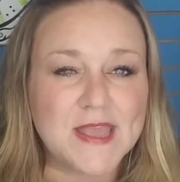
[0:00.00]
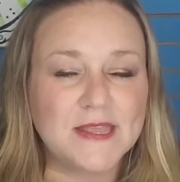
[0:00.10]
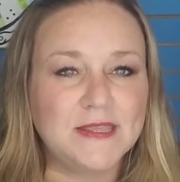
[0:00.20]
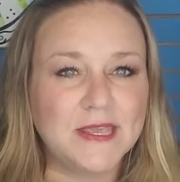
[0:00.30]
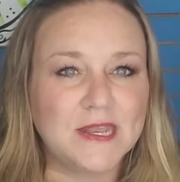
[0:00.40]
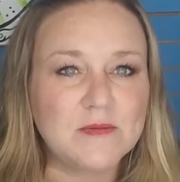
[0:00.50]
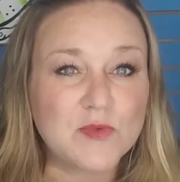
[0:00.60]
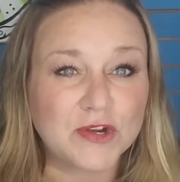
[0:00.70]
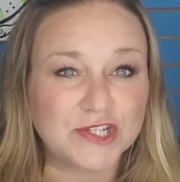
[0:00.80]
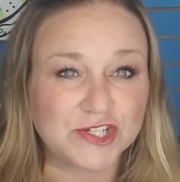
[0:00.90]
getting
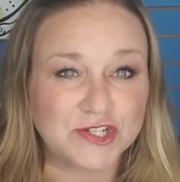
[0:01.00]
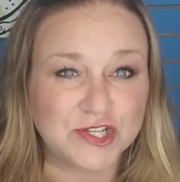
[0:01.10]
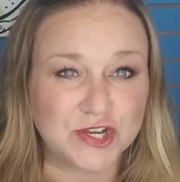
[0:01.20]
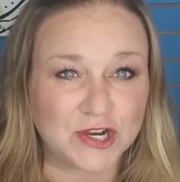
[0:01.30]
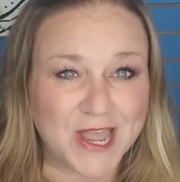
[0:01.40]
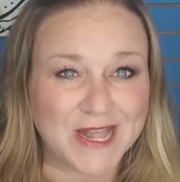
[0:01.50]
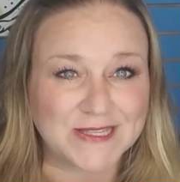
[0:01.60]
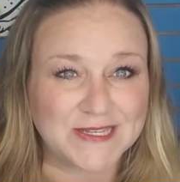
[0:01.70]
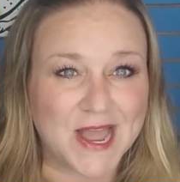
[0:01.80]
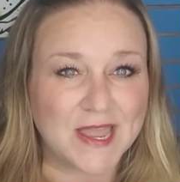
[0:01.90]
moisture into your
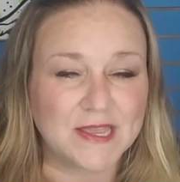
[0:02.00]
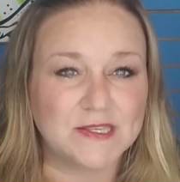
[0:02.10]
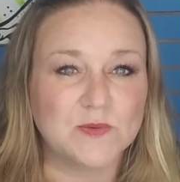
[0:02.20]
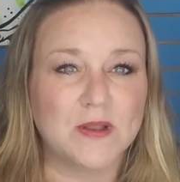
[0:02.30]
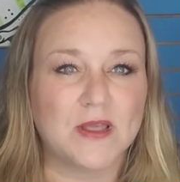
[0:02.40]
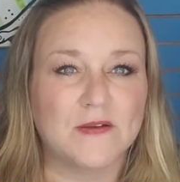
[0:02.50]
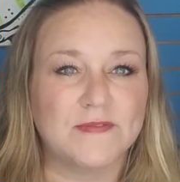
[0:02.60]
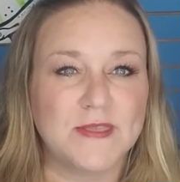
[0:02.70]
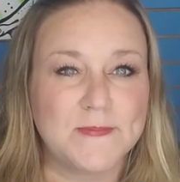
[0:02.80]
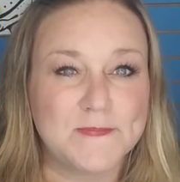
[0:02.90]
cat's diet is one
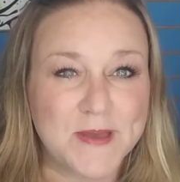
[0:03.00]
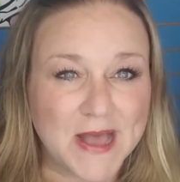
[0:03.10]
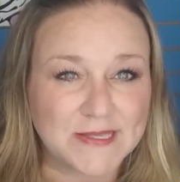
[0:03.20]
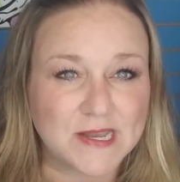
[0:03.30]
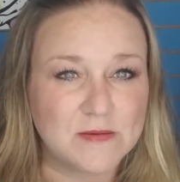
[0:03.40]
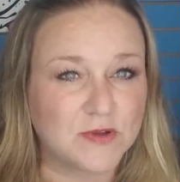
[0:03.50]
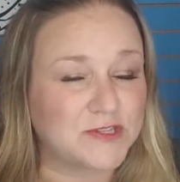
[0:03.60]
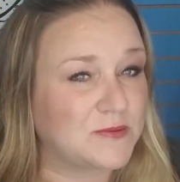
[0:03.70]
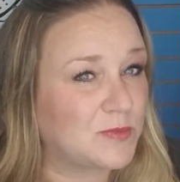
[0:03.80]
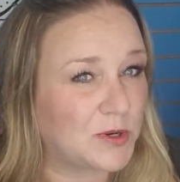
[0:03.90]
of the best and
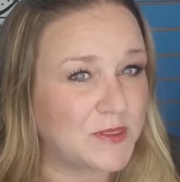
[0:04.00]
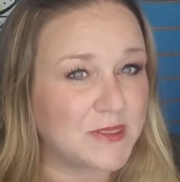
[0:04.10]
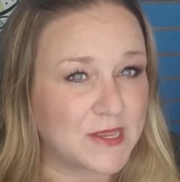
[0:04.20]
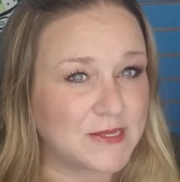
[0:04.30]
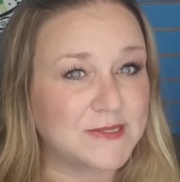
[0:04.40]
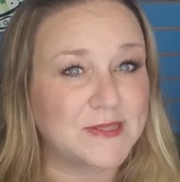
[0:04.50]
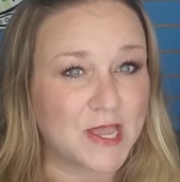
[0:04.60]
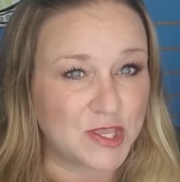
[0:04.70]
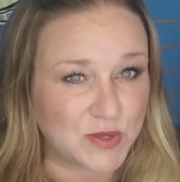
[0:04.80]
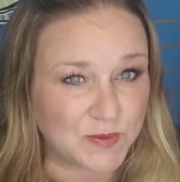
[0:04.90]
most important things
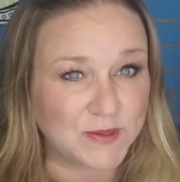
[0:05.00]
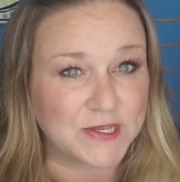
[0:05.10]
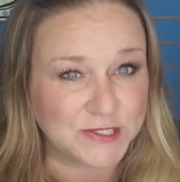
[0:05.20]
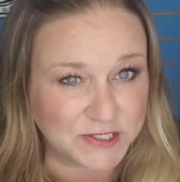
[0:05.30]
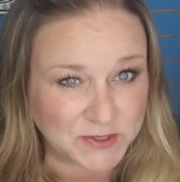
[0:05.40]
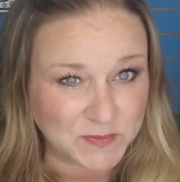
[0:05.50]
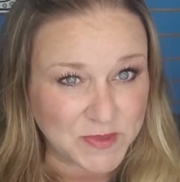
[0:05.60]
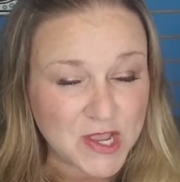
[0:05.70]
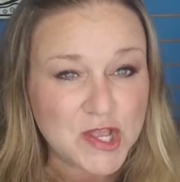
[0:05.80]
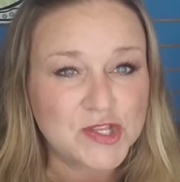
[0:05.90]
that you can do.
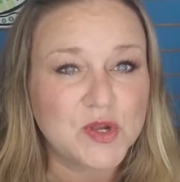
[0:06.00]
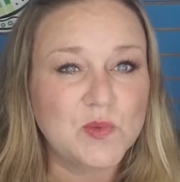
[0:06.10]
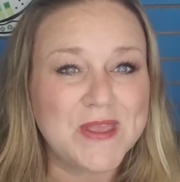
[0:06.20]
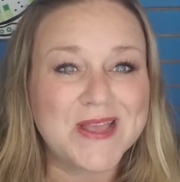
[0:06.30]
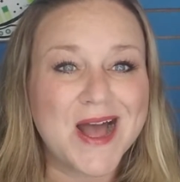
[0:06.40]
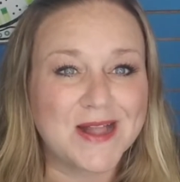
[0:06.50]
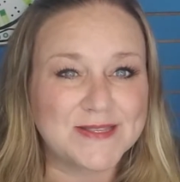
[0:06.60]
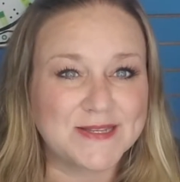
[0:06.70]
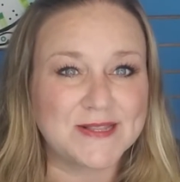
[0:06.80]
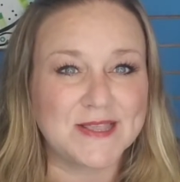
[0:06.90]
So we
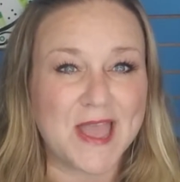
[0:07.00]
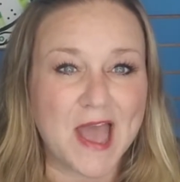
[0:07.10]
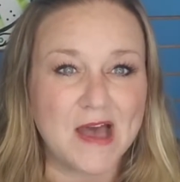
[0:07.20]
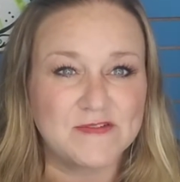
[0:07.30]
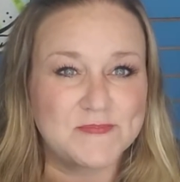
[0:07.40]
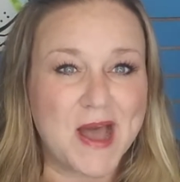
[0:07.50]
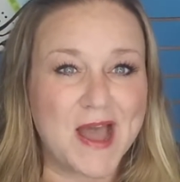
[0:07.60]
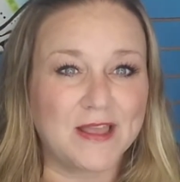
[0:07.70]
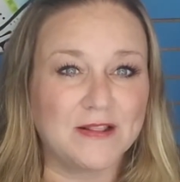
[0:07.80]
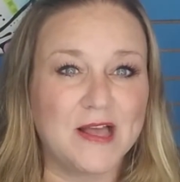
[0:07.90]
constantly have a
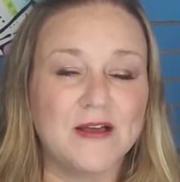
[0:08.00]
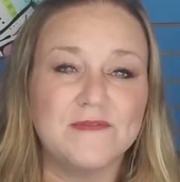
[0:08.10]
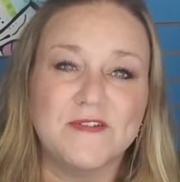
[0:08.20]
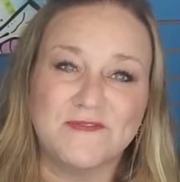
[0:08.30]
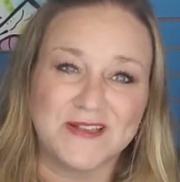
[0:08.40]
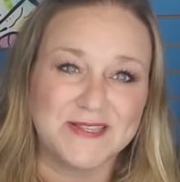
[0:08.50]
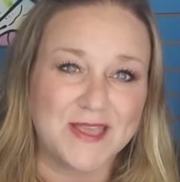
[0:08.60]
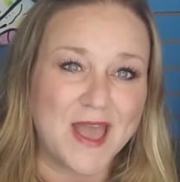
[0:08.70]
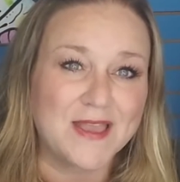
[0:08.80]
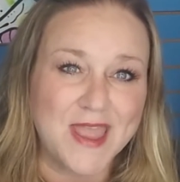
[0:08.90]
pile of the Fussie
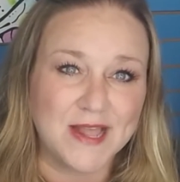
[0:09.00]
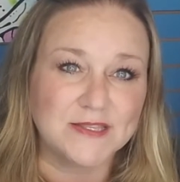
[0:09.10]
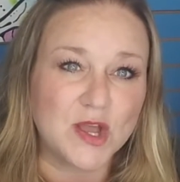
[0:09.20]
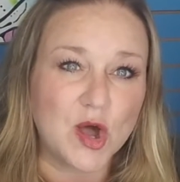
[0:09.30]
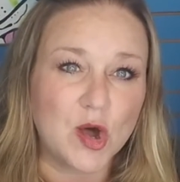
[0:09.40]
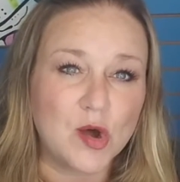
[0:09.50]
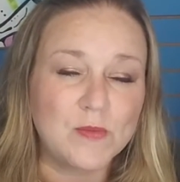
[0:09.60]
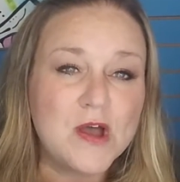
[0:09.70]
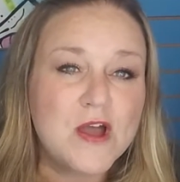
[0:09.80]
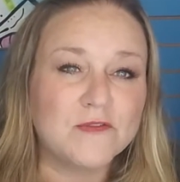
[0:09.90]
Cat cans at home
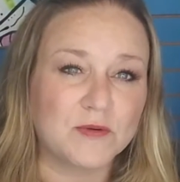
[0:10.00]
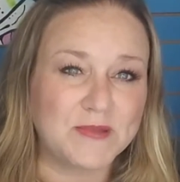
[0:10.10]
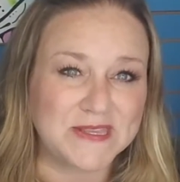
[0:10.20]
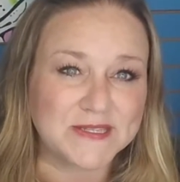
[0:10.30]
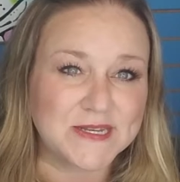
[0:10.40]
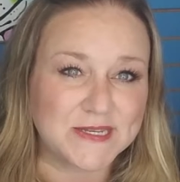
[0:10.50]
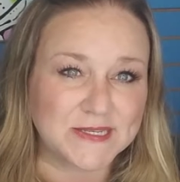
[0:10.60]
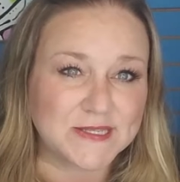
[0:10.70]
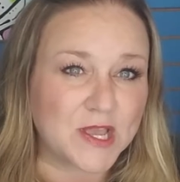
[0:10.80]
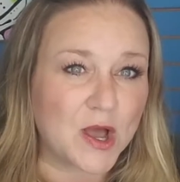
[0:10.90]
for Beast and
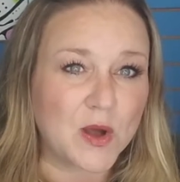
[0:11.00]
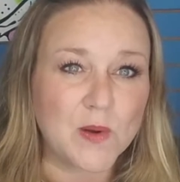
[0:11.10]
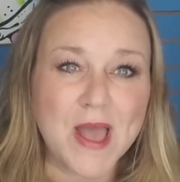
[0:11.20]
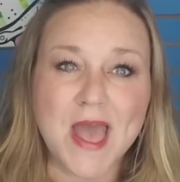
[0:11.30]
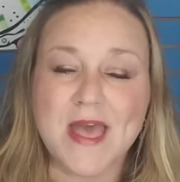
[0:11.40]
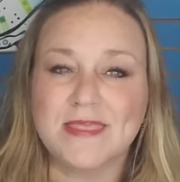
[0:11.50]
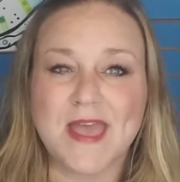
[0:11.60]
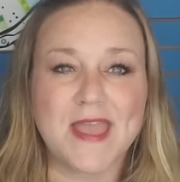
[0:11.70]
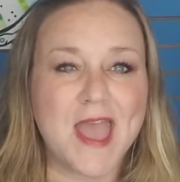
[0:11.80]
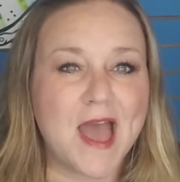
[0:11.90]
Disco.
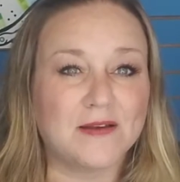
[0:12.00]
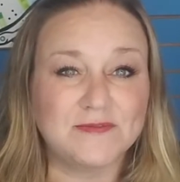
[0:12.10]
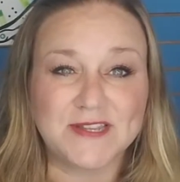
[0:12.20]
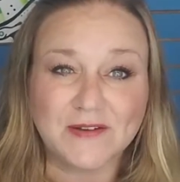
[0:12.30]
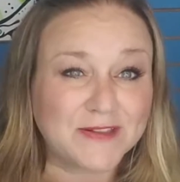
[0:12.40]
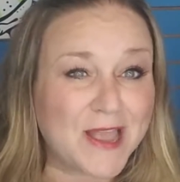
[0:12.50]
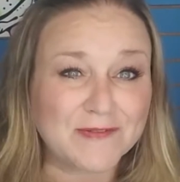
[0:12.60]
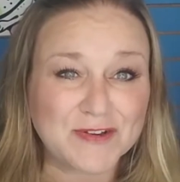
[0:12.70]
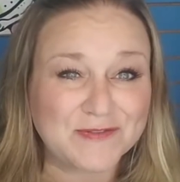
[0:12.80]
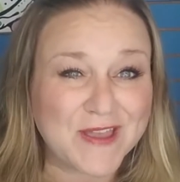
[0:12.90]
They have definitely
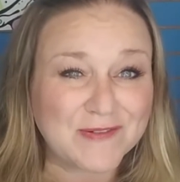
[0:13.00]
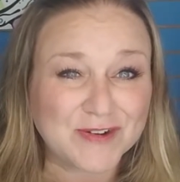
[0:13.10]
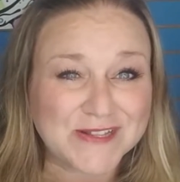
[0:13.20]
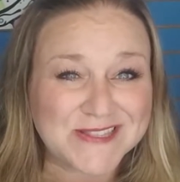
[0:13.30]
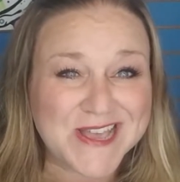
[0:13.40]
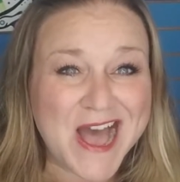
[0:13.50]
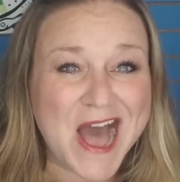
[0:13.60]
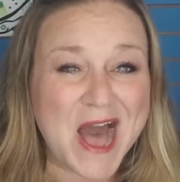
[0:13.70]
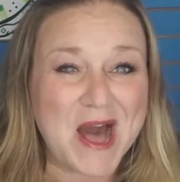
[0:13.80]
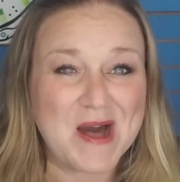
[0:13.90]
have their favorites,
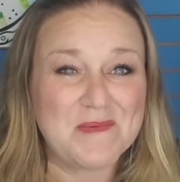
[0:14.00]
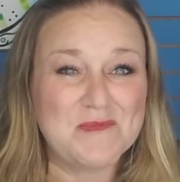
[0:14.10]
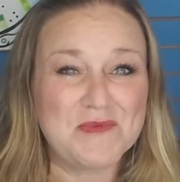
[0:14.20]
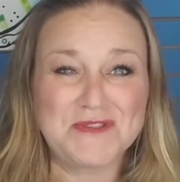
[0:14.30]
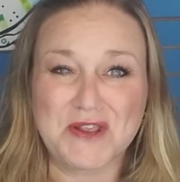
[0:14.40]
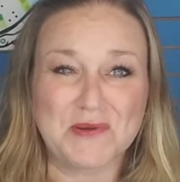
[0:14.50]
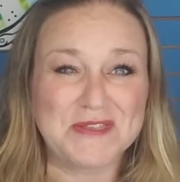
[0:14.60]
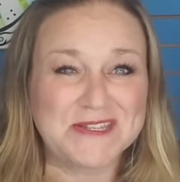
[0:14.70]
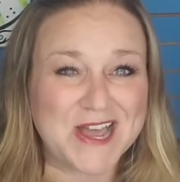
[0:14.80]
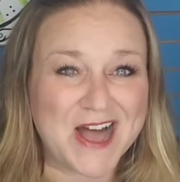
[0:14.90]
you know,
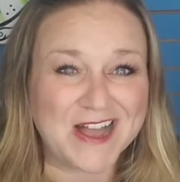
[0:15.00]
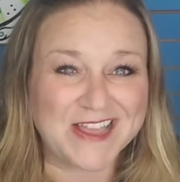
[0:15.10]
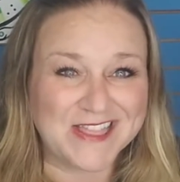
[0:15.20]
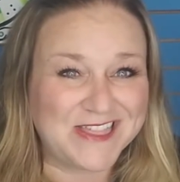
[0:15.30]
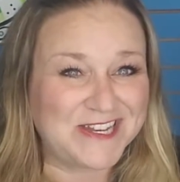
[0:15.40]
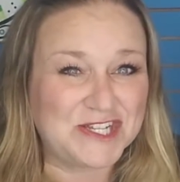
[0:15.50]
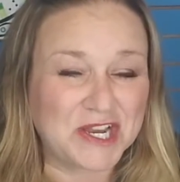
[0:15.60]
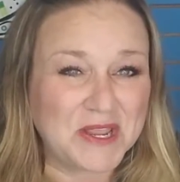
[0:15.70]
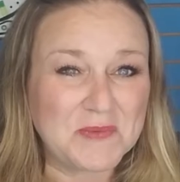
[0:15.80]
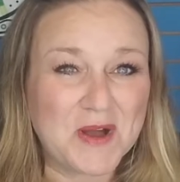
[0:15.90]
the duck and the
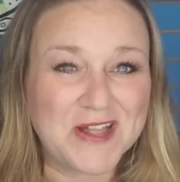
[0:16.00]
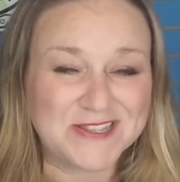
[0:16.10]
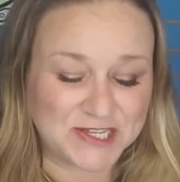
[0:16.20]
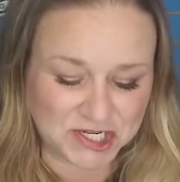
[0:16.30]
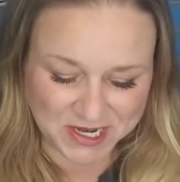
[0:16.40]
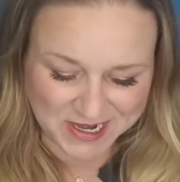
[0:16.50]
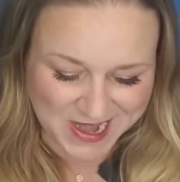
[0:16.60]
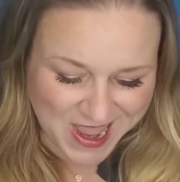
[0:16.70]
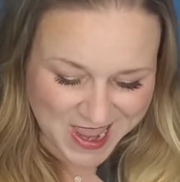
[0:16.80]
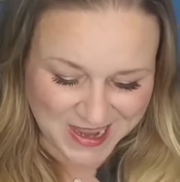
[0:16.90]
chicken ones, the chicken and
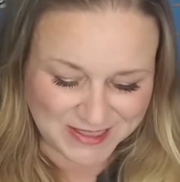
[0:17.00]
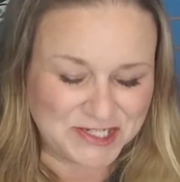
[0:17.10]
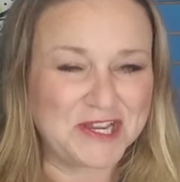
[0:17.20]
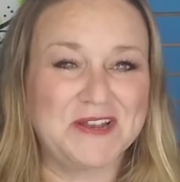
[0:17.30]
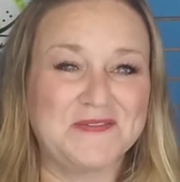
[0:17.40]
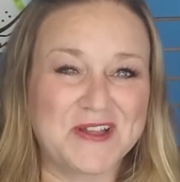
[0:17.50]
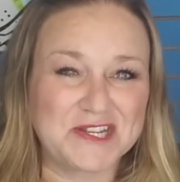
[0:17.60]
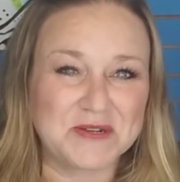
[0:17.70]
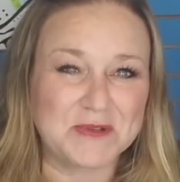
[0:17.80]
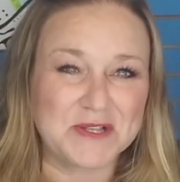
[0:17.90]
egg, the chicken and
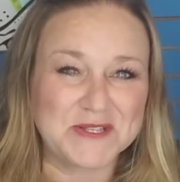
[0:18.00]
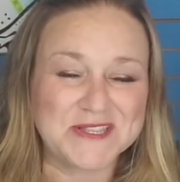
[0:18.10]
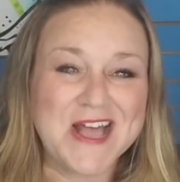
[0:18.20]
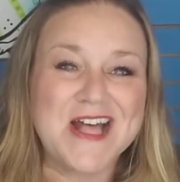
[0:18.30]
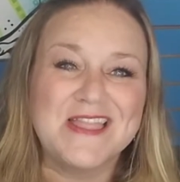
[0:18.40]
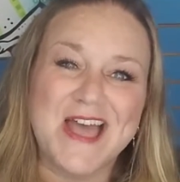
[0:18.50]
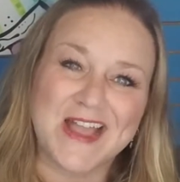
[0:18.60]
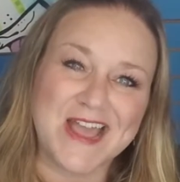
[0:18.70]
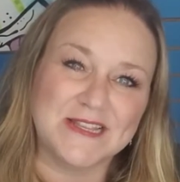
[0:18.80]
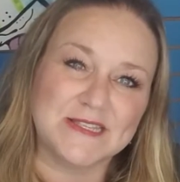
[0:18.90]
vegetables, that
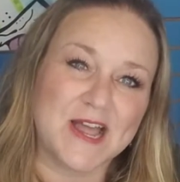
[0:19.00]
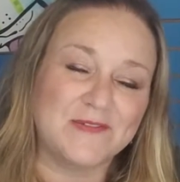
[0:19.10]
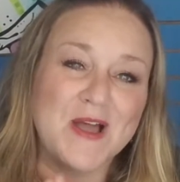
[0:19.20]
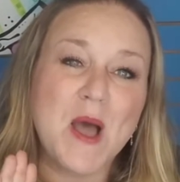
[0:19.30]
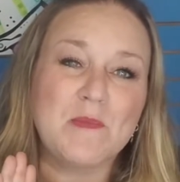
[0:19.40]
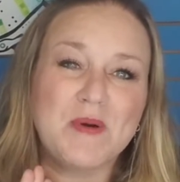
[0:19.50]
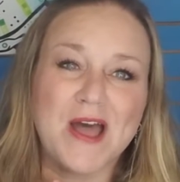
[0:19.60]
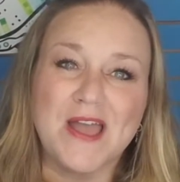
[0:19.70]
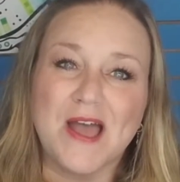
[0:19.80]
kind of stuff. But